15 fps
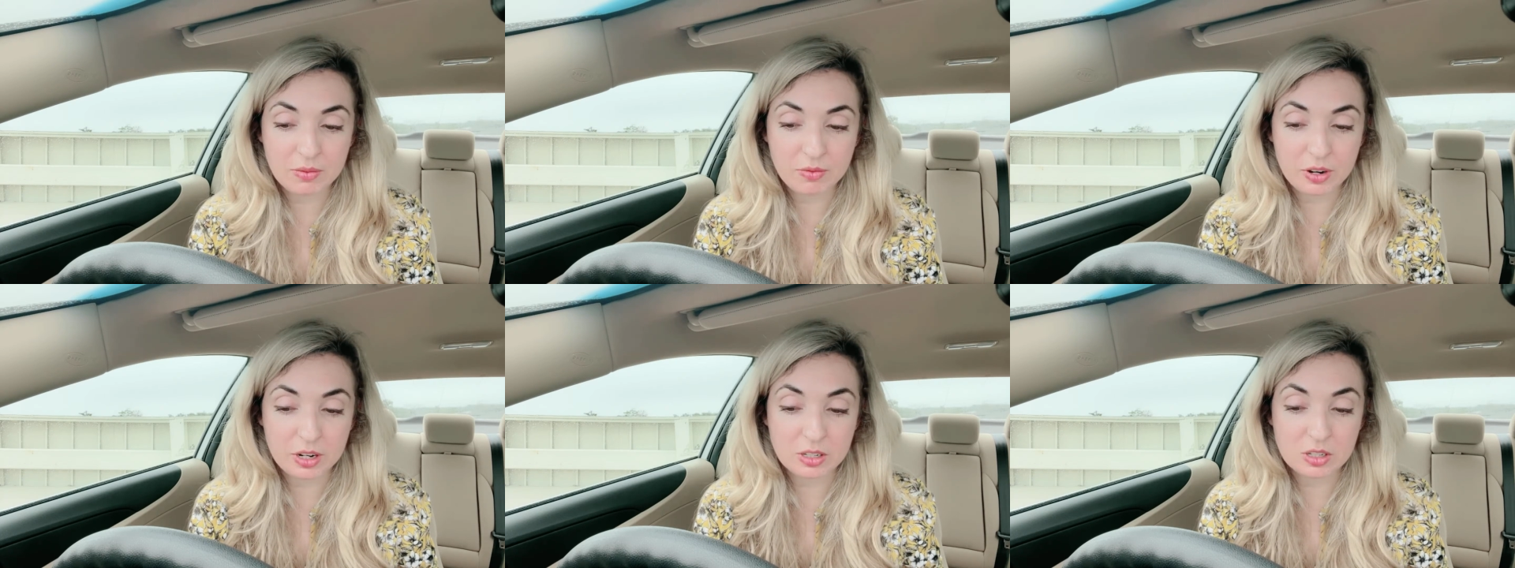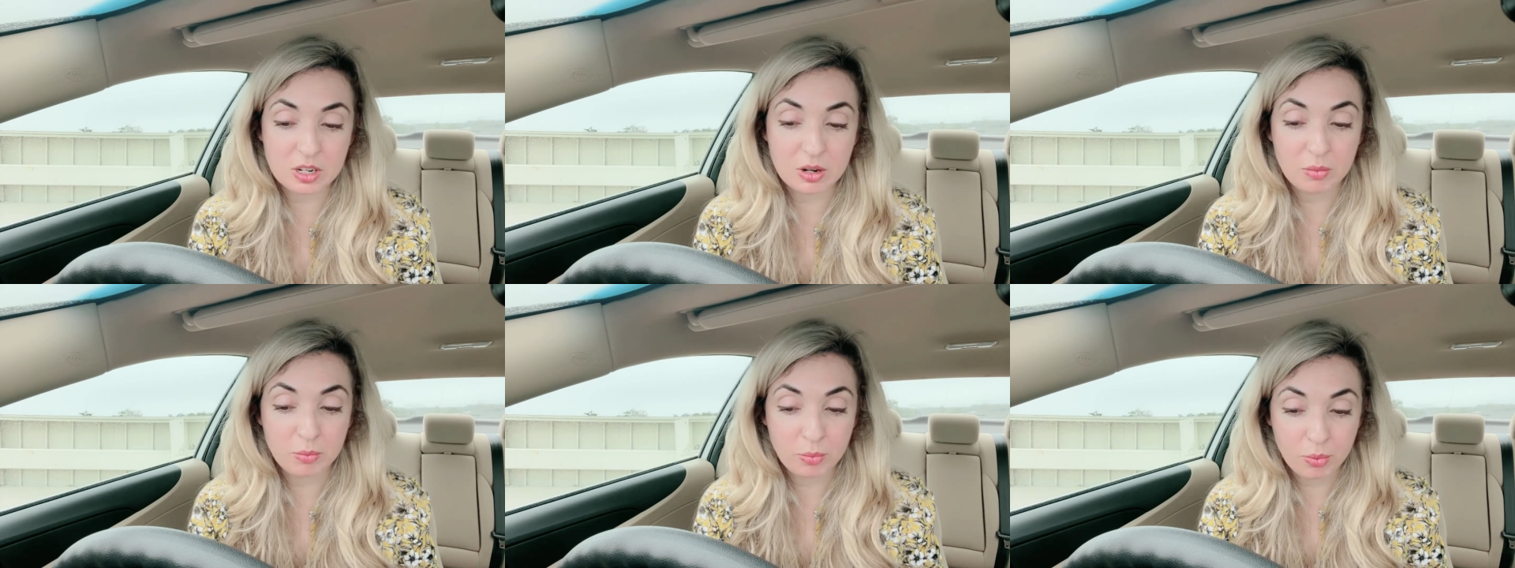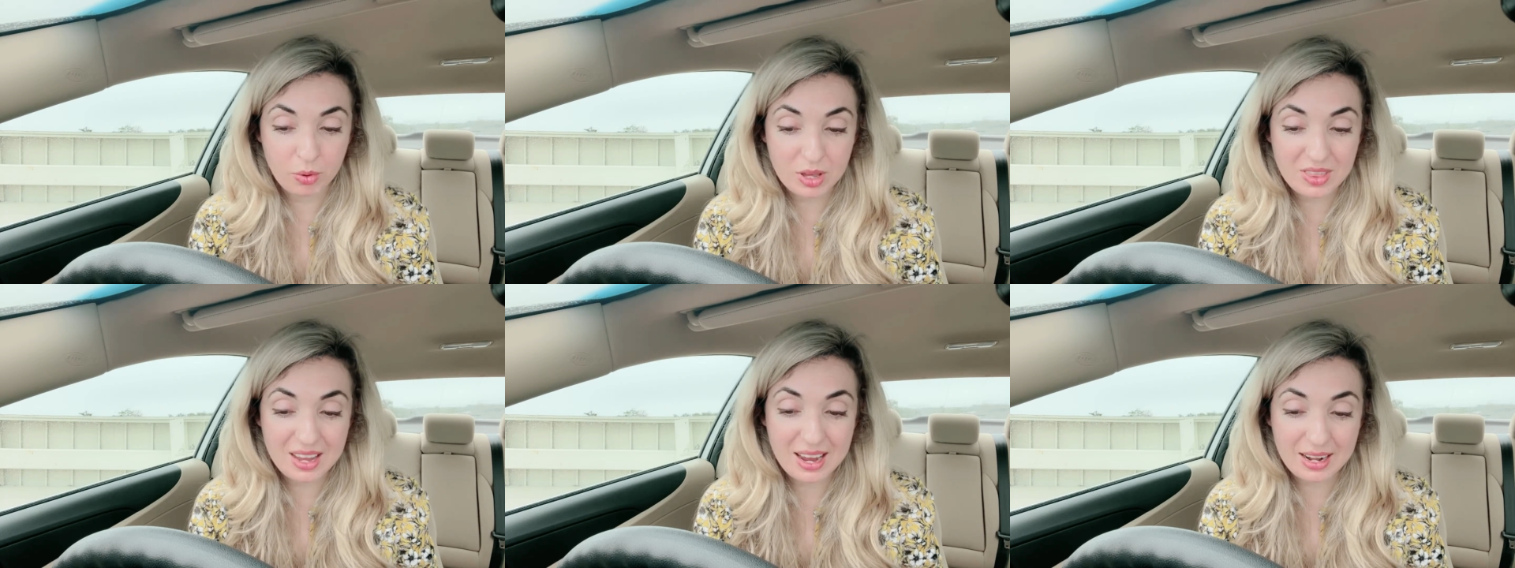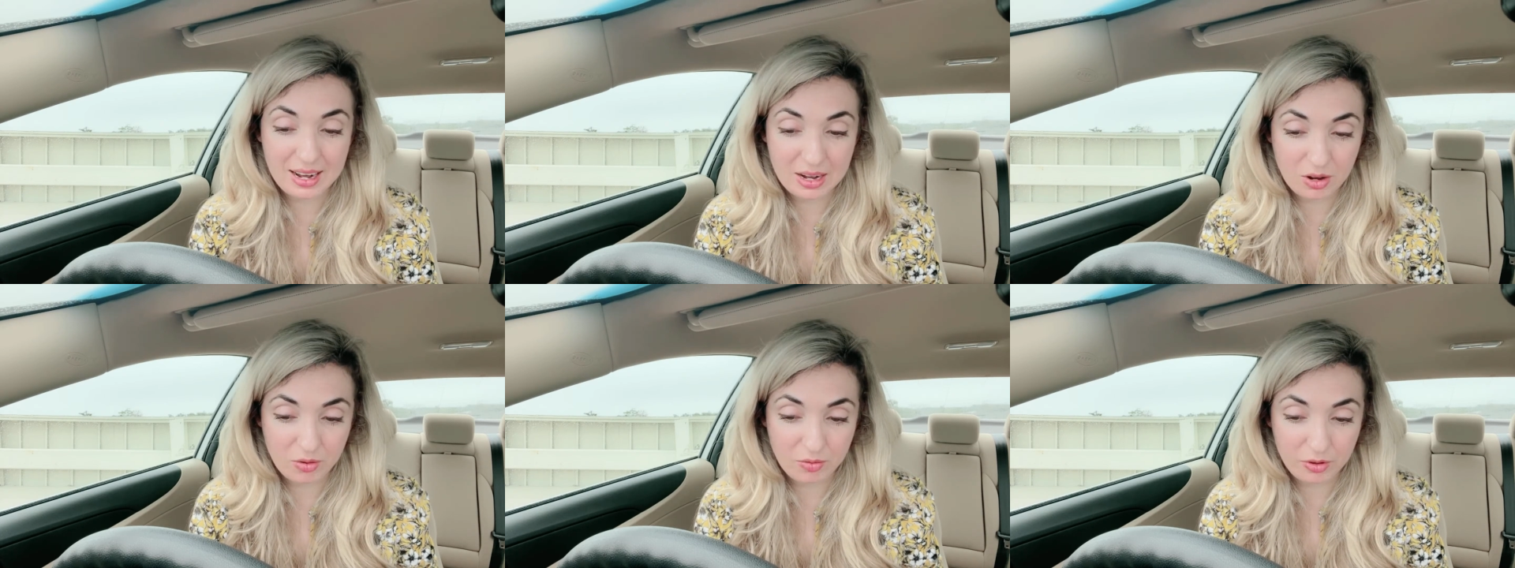at first, breathing at
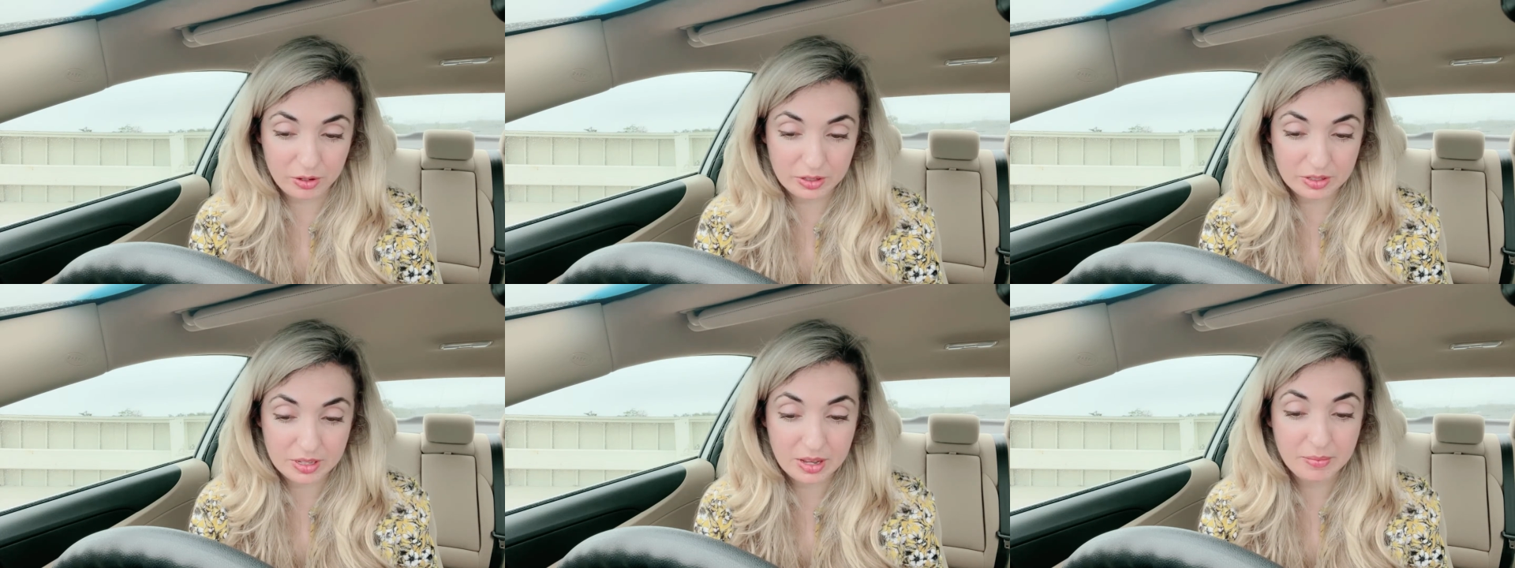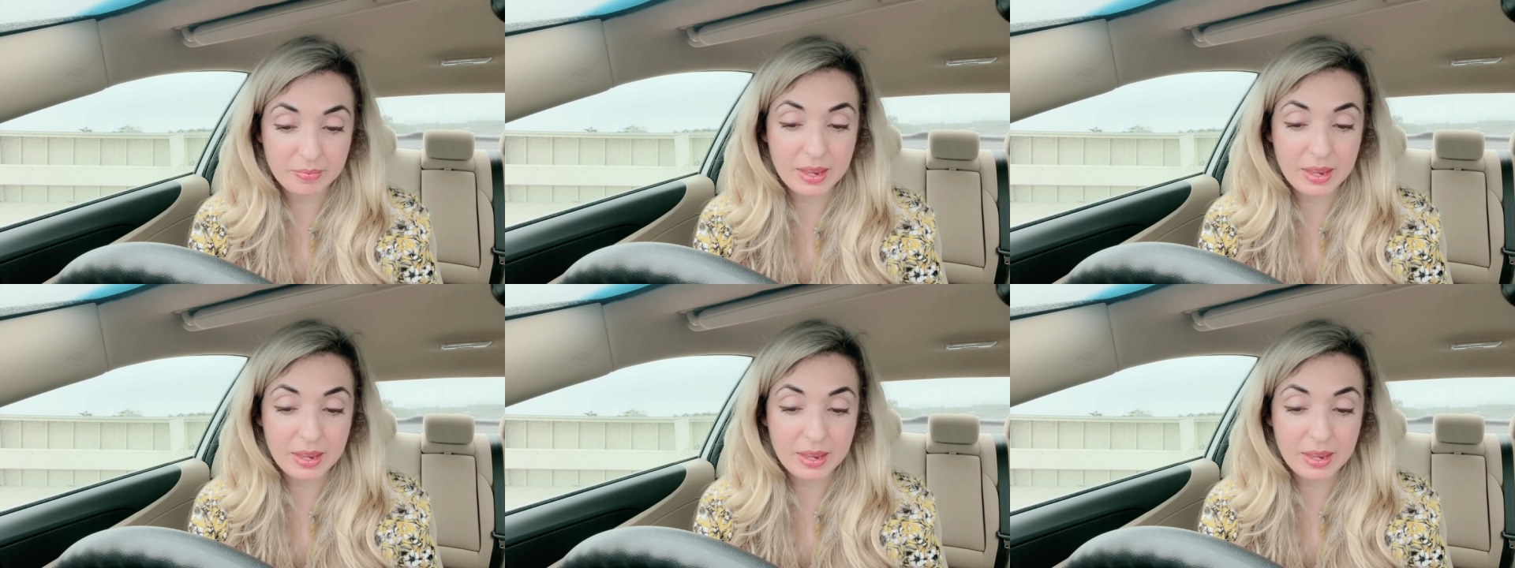intervals,